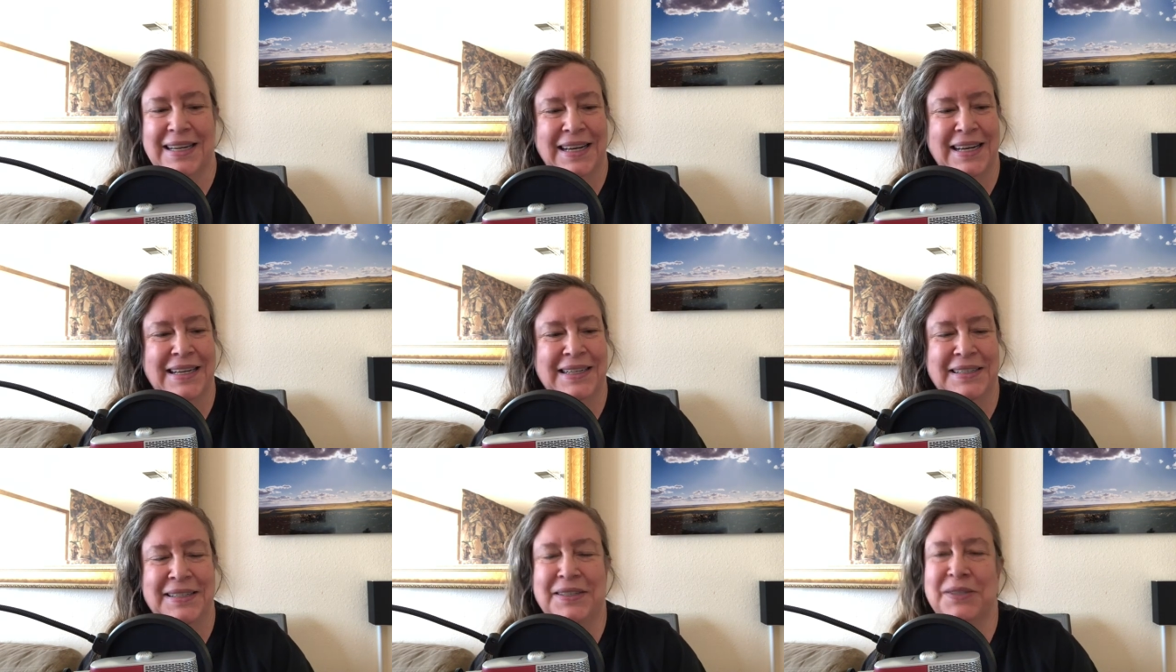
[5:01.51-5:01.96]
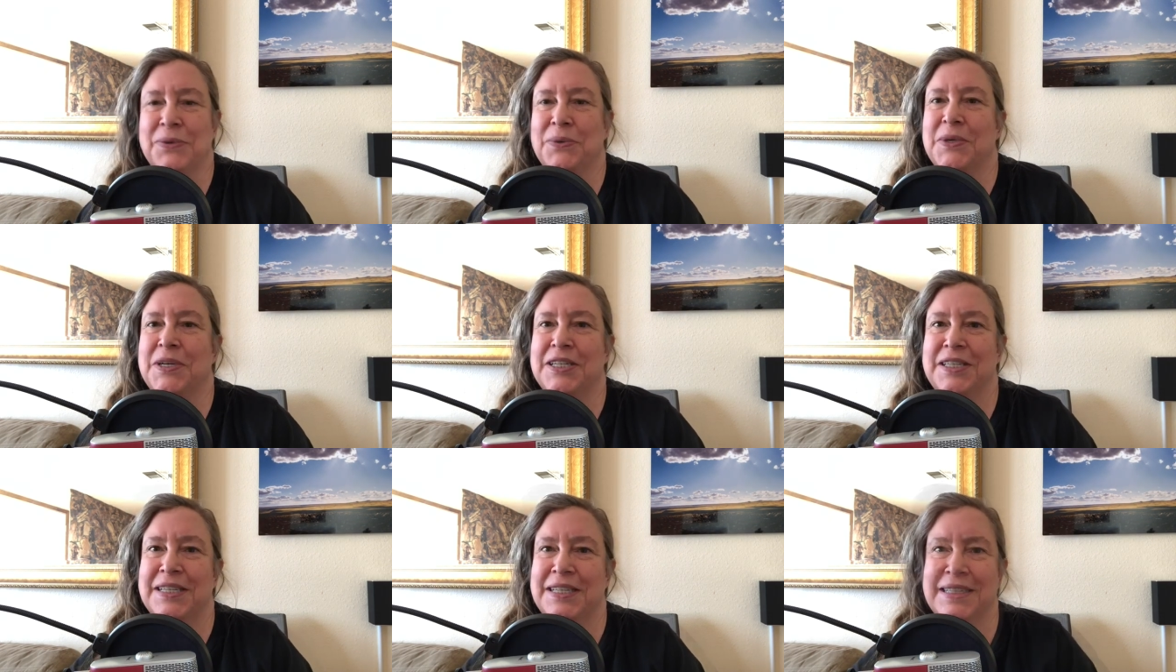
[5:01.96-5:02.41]
in
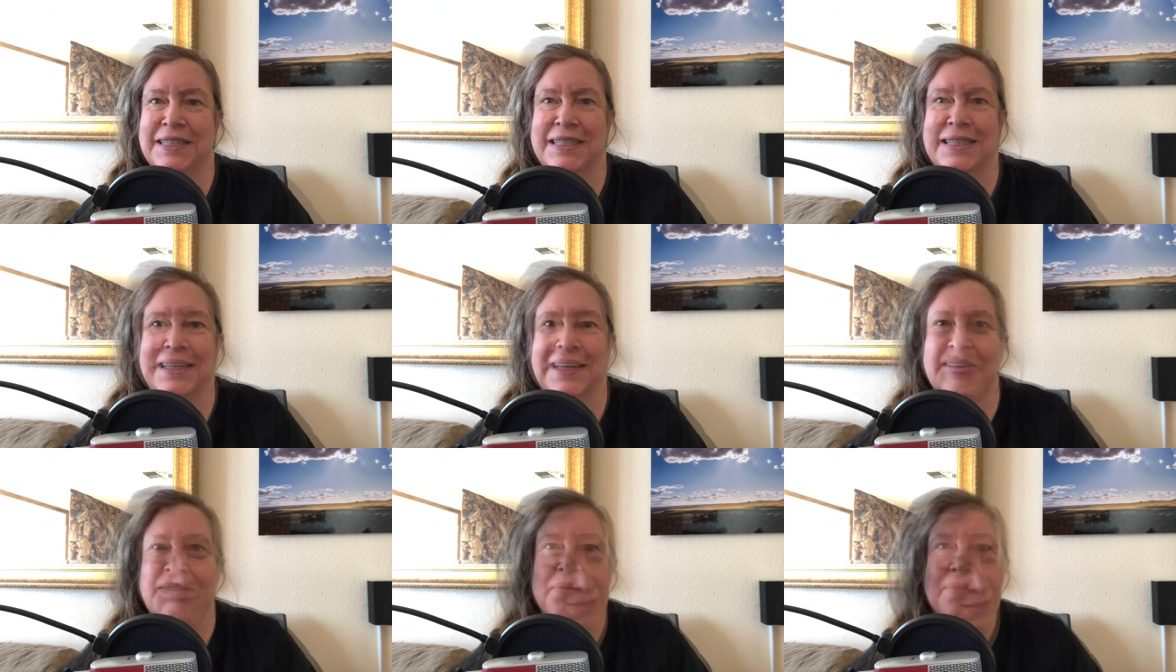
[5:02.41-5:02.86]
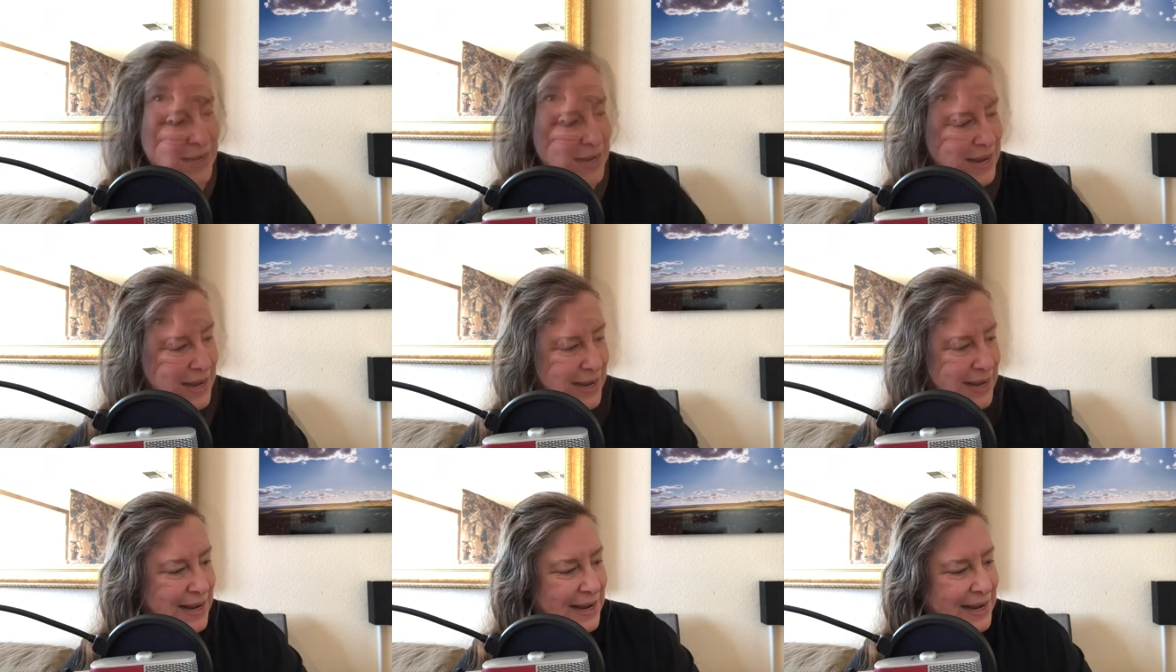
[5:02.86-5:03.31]
stores and stuff.
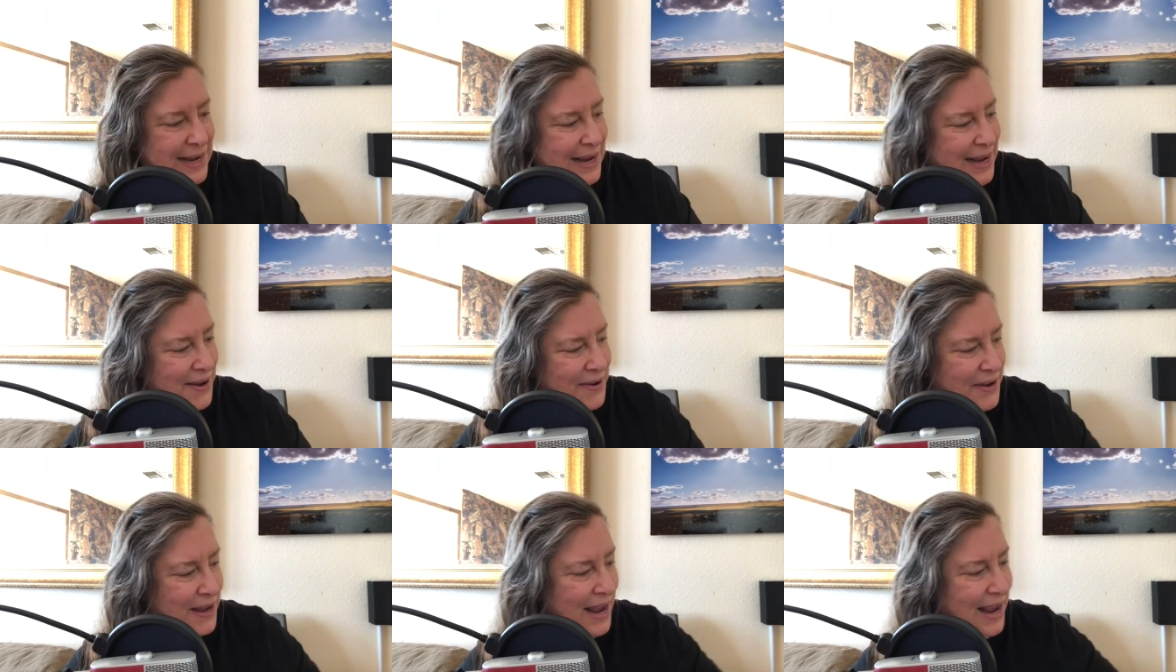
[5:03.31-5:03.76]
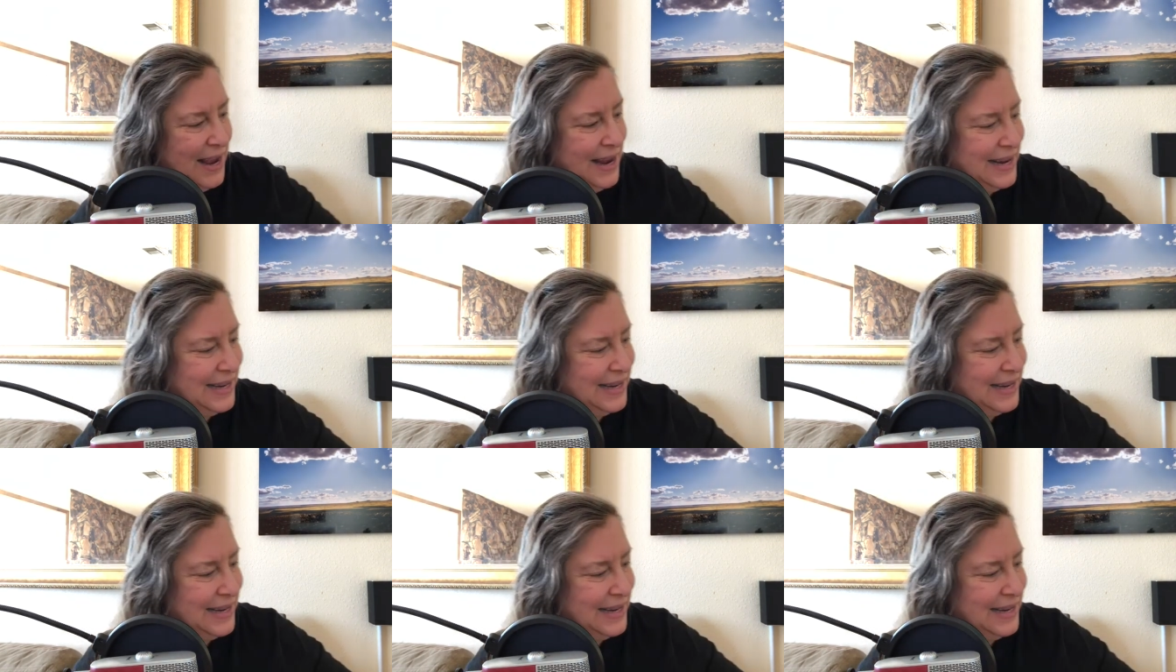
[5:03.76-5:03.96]
Okay,